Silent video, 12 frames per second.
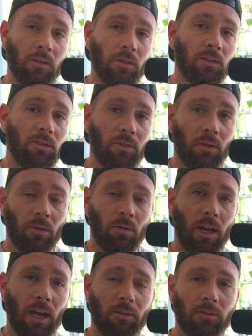So
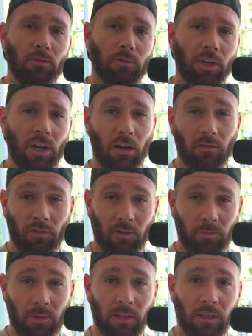how to recover
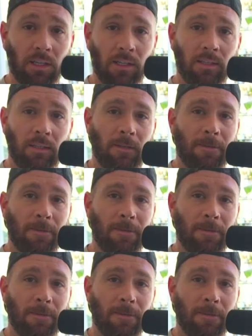from delays?